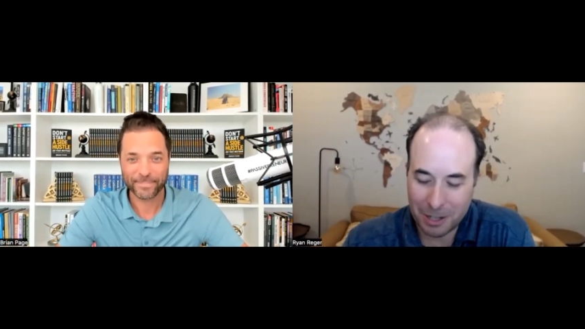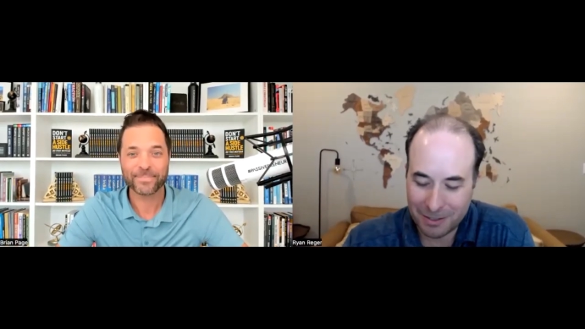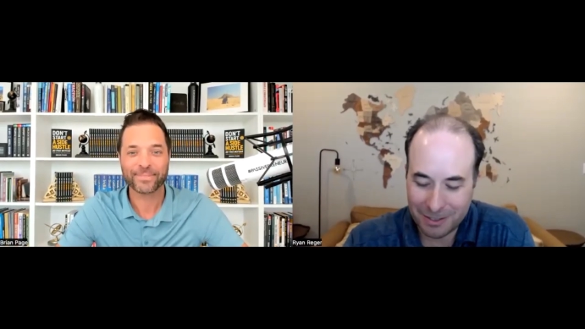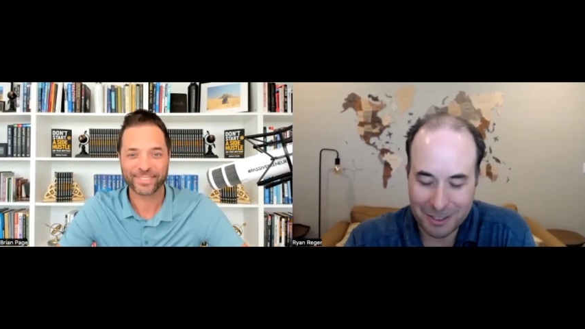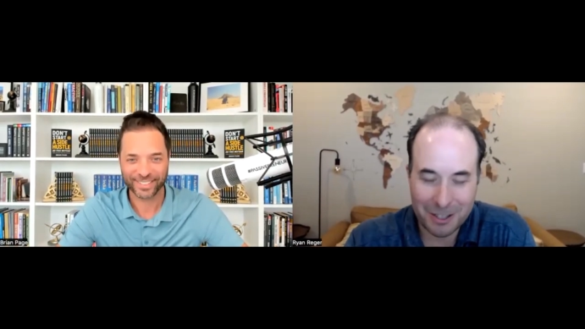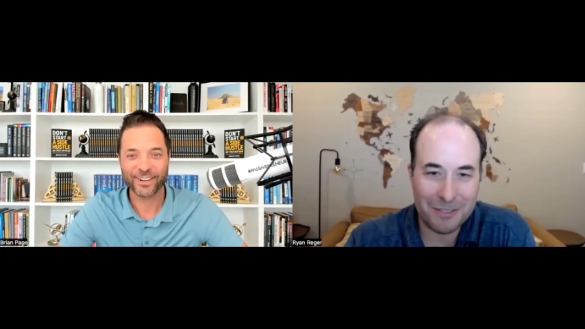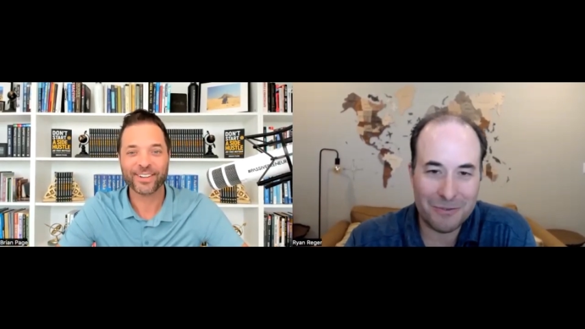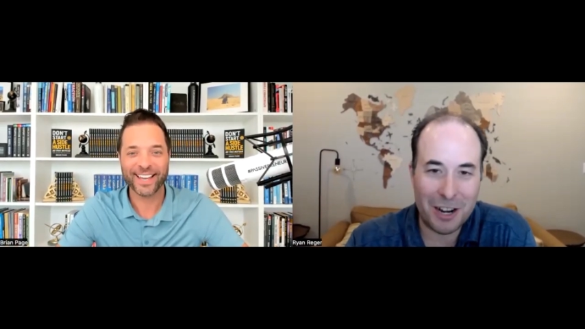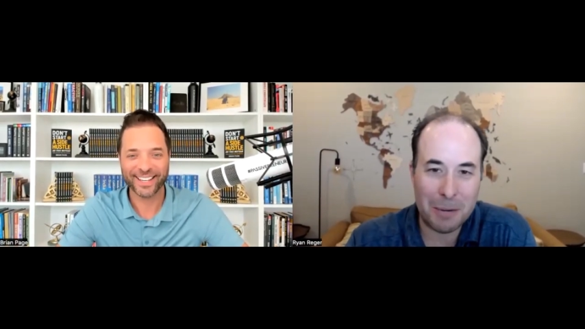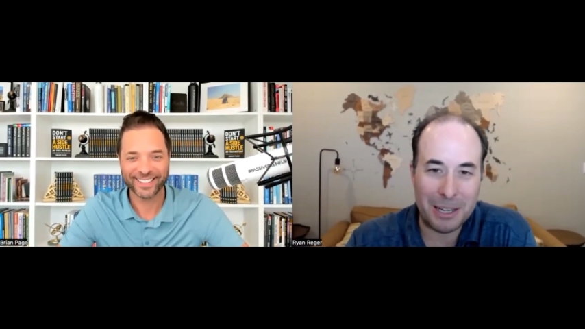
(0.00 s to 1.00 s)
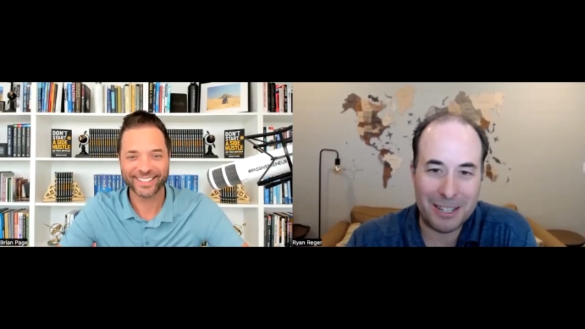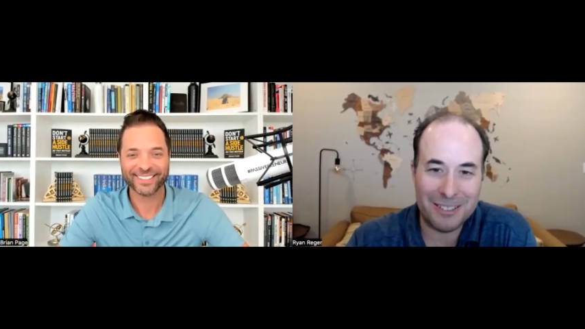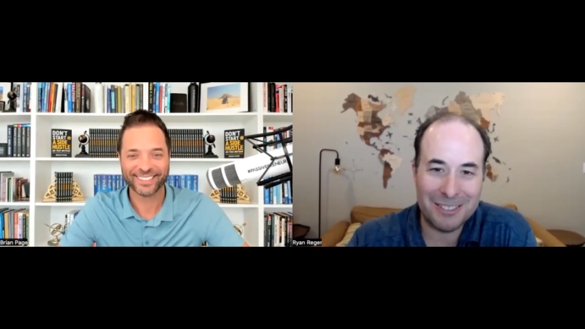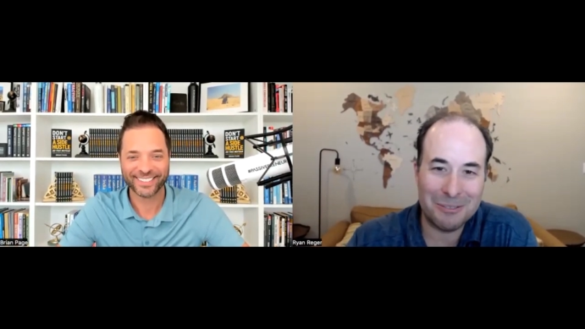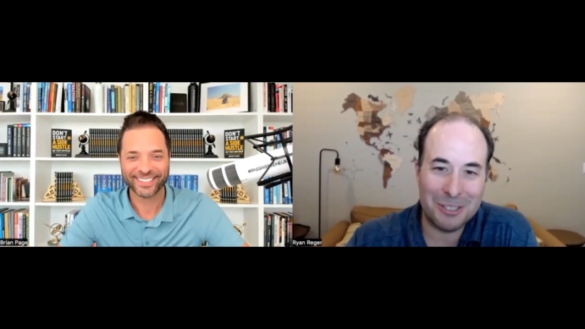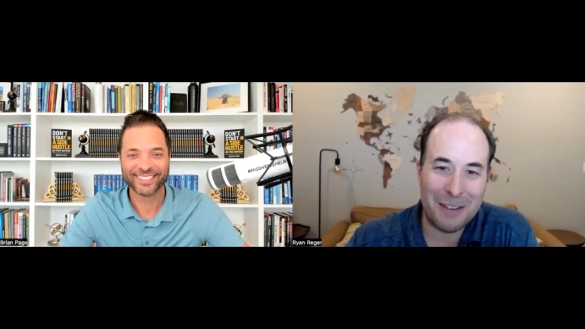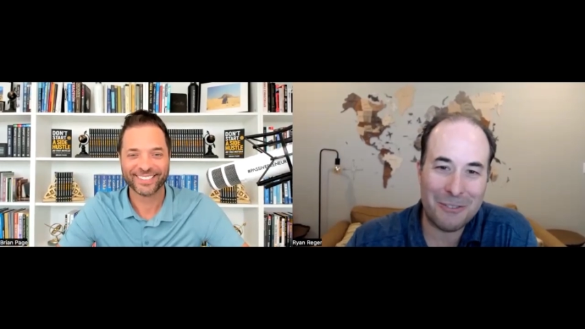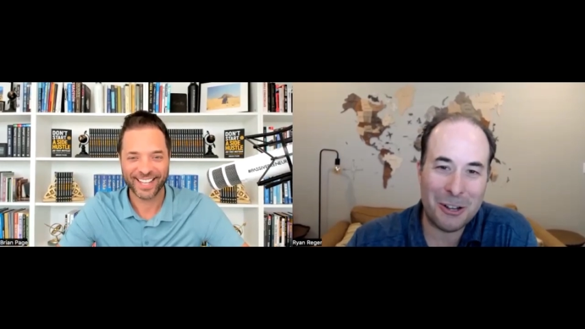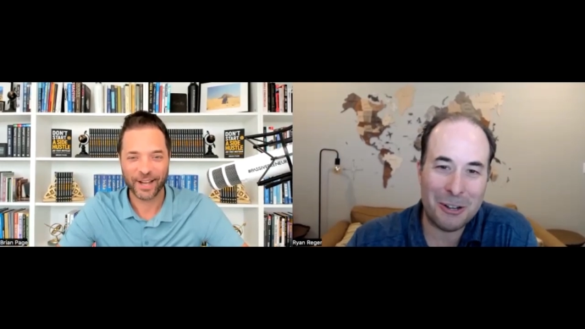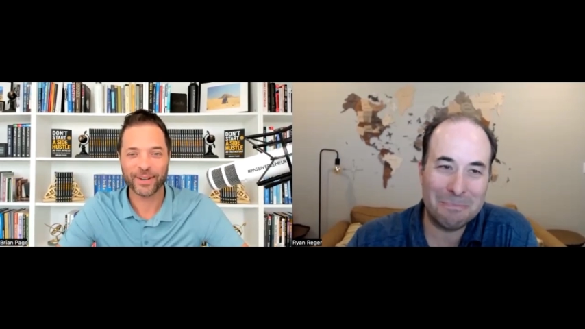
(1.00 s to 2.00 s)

Speaker 1: you okay, and we'll have you on.